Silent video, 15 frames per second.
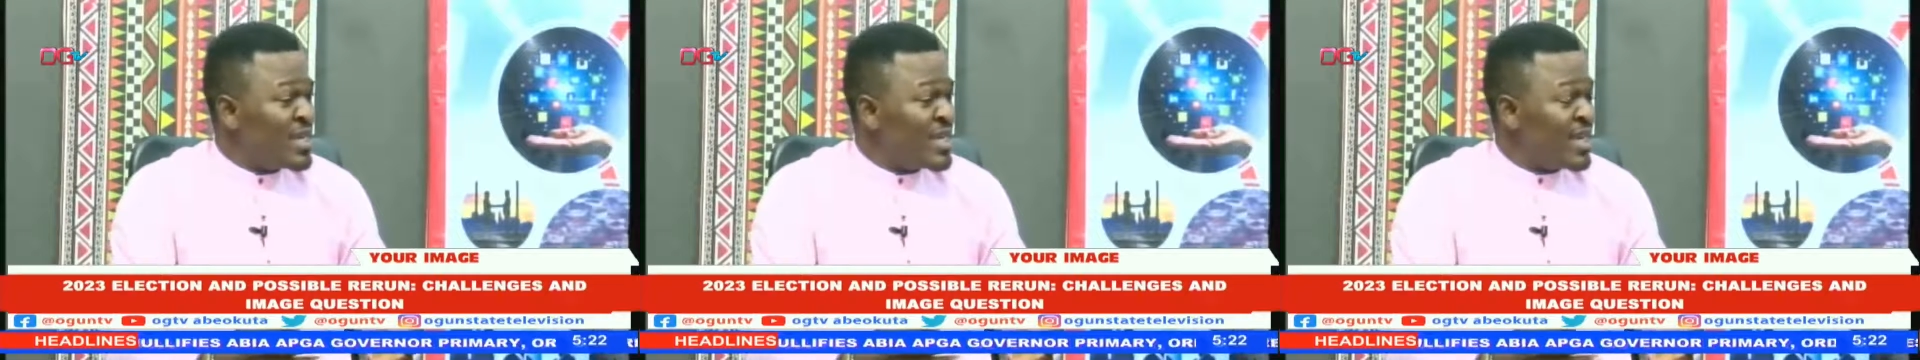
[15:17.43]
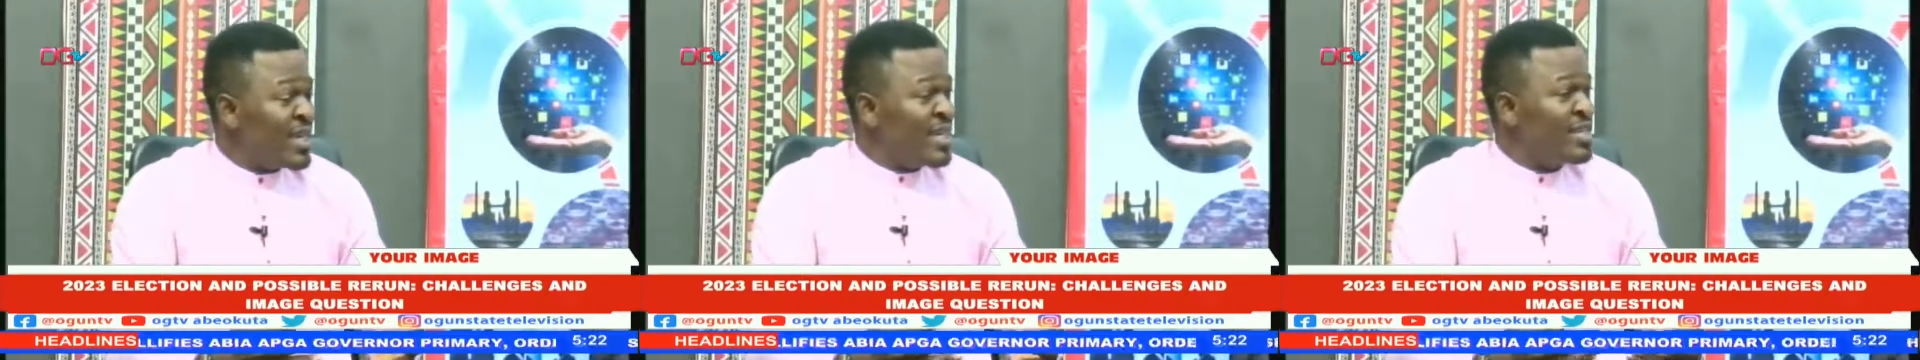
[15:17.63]

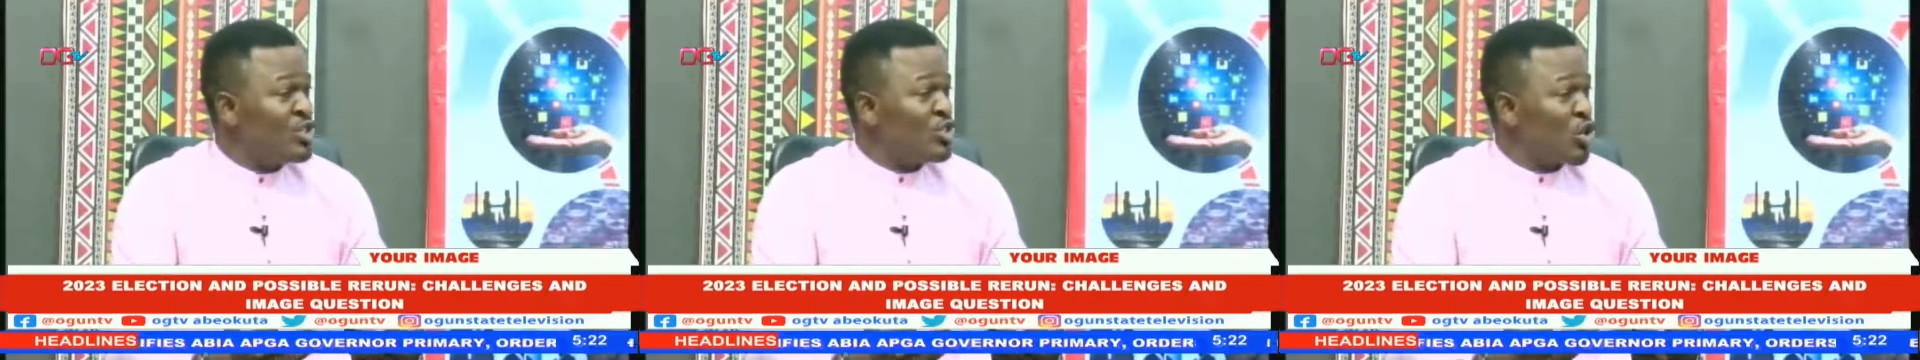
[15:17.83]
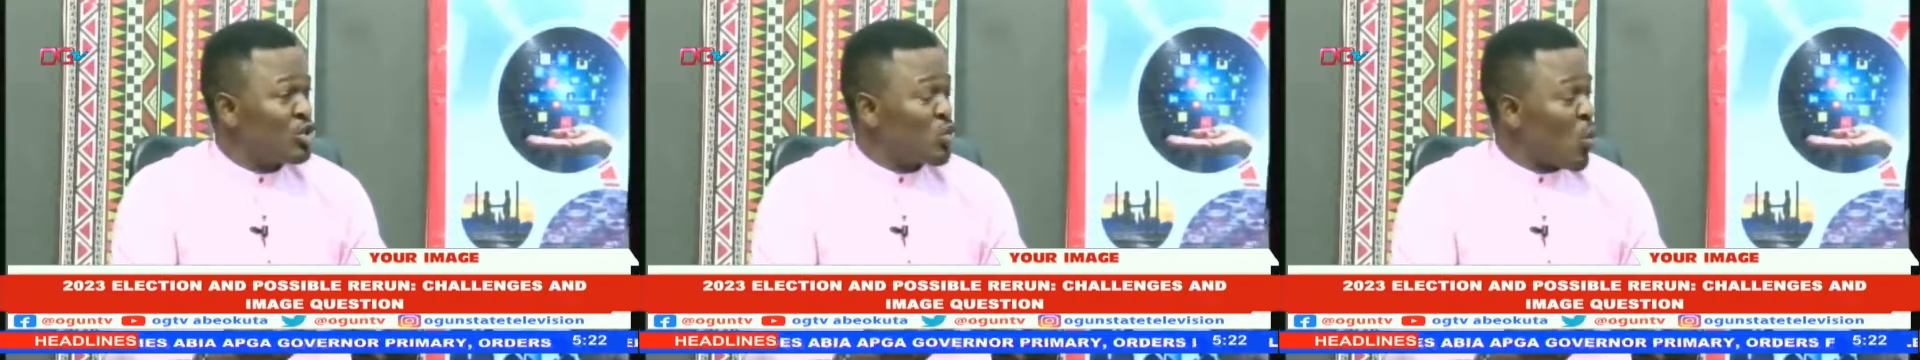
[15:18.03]
in
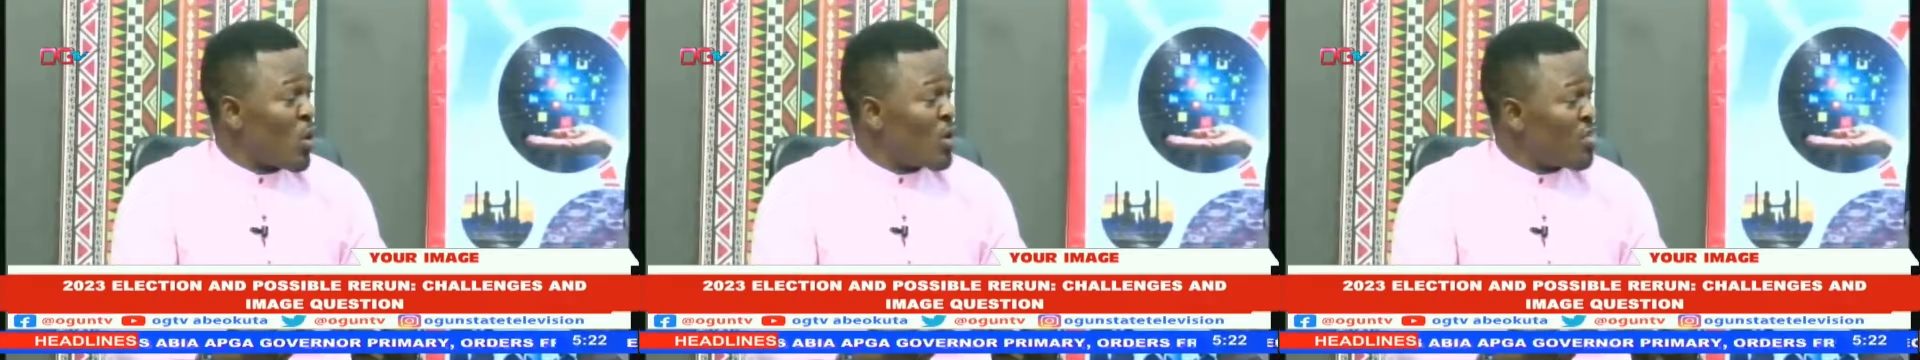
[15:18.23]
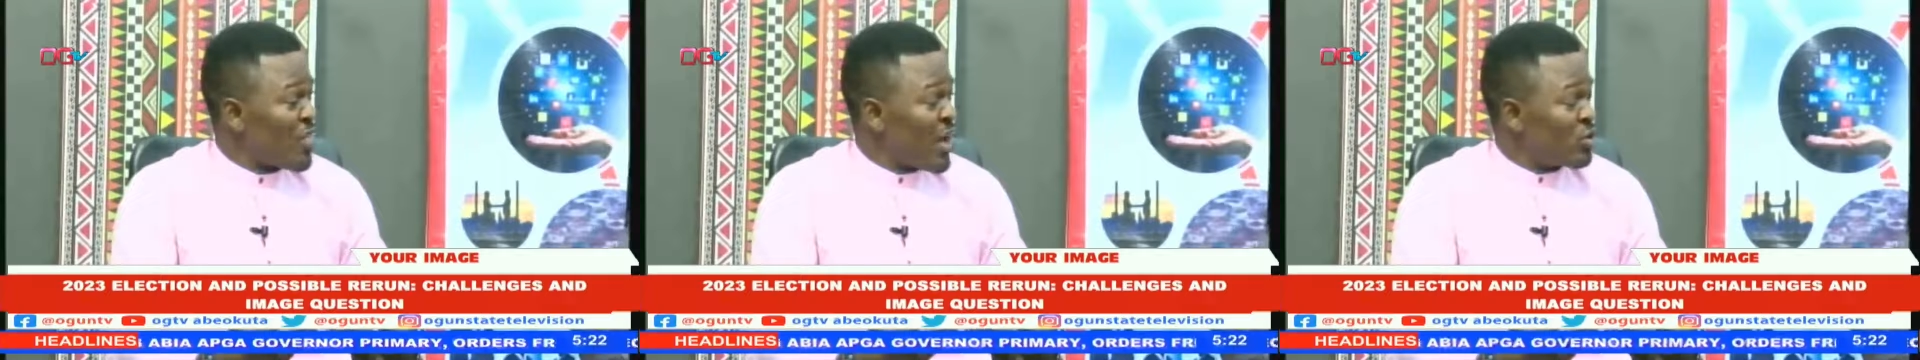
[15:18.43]
just
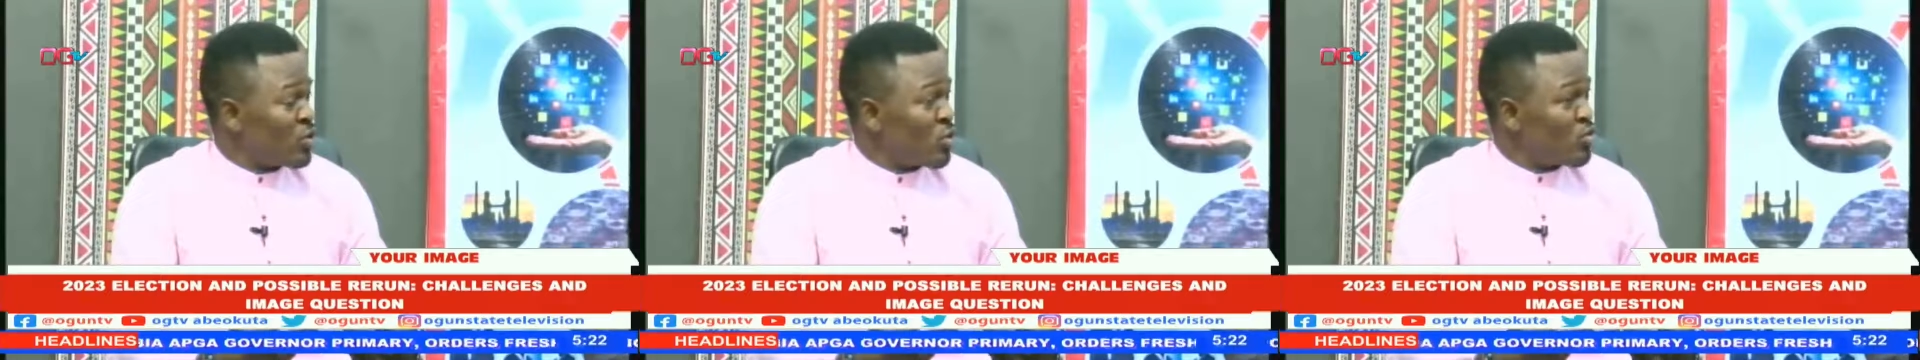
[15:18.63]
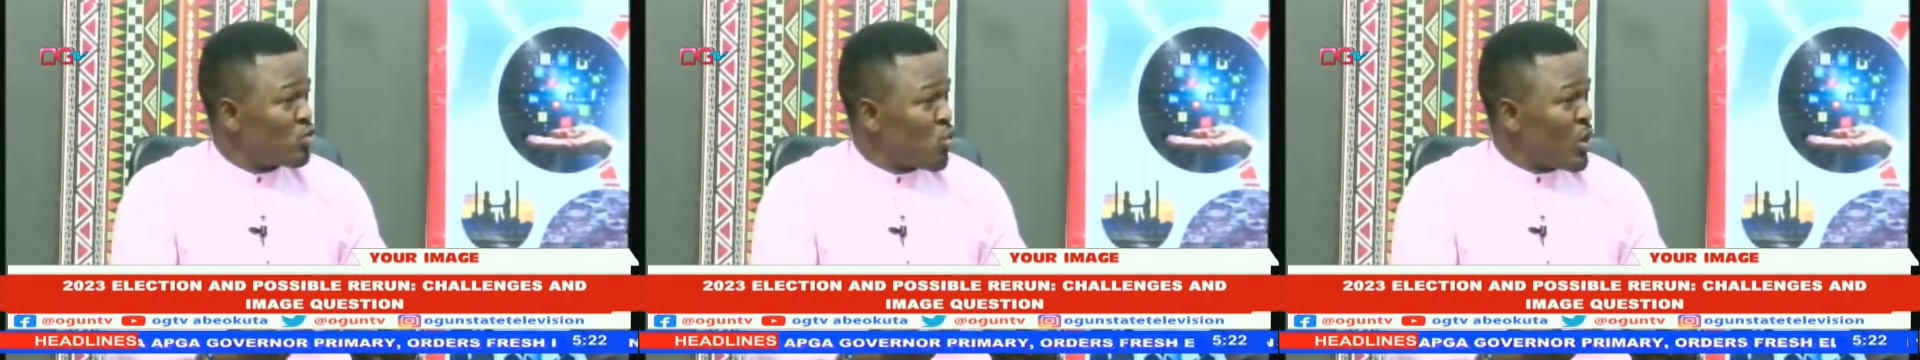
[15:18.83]

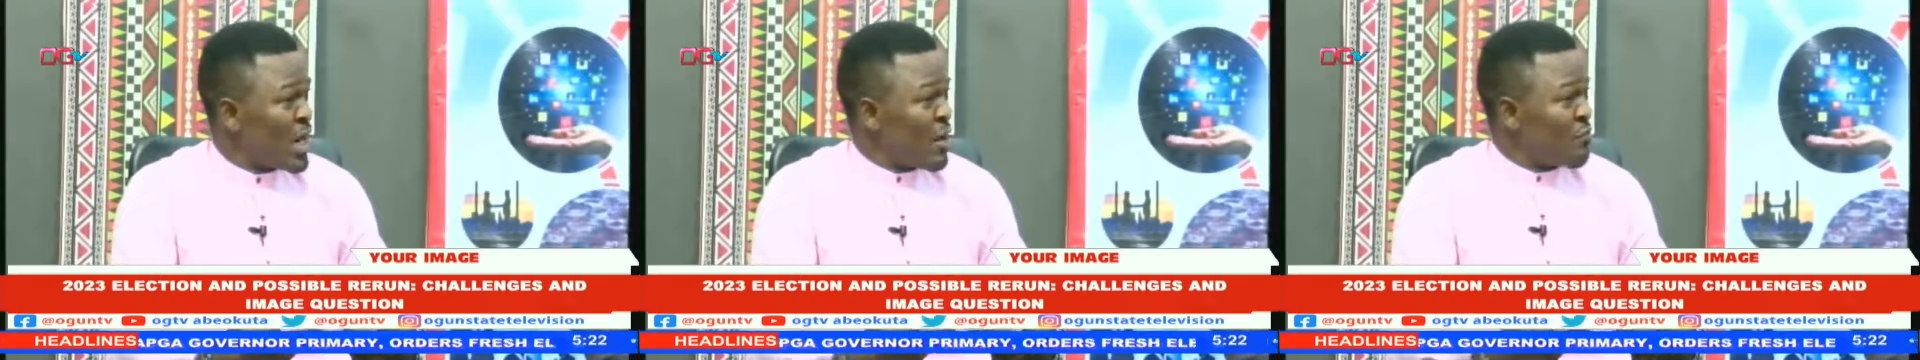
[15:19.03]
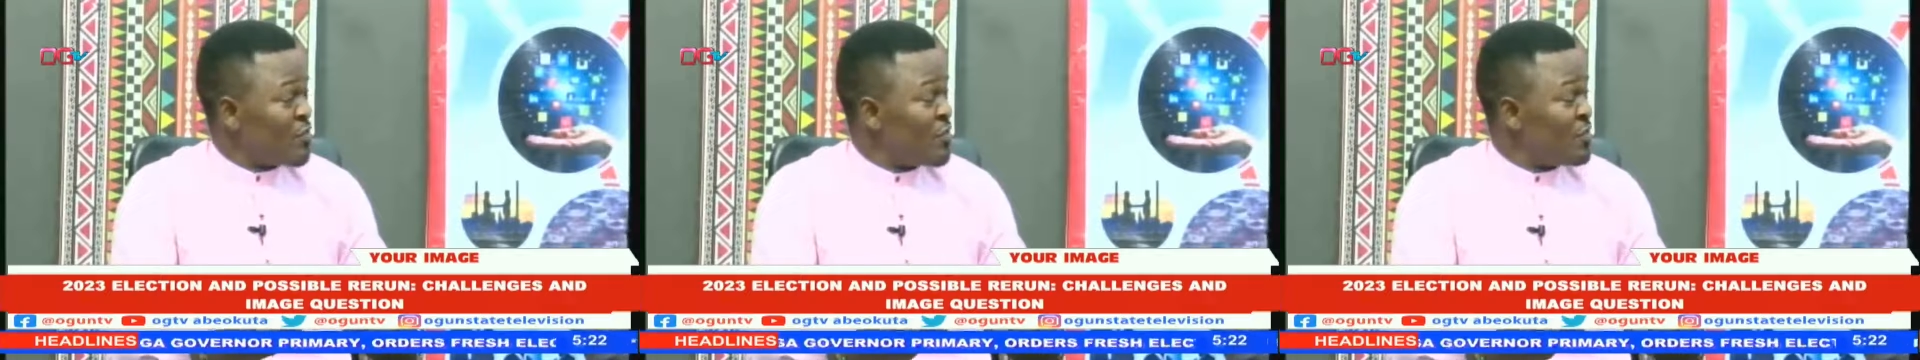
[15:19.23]

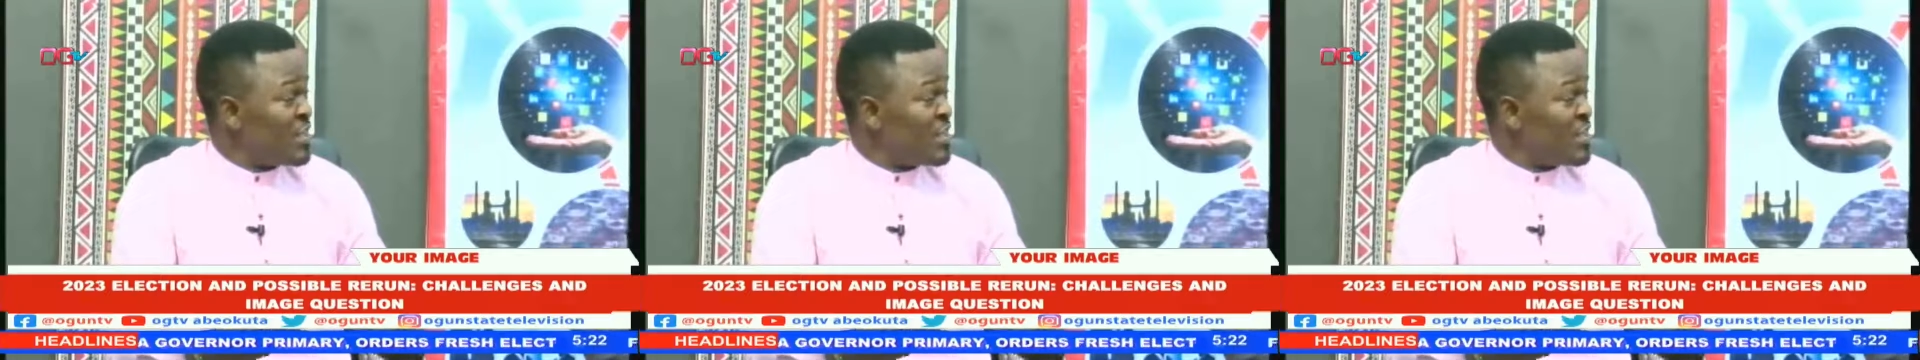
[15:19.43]
1,250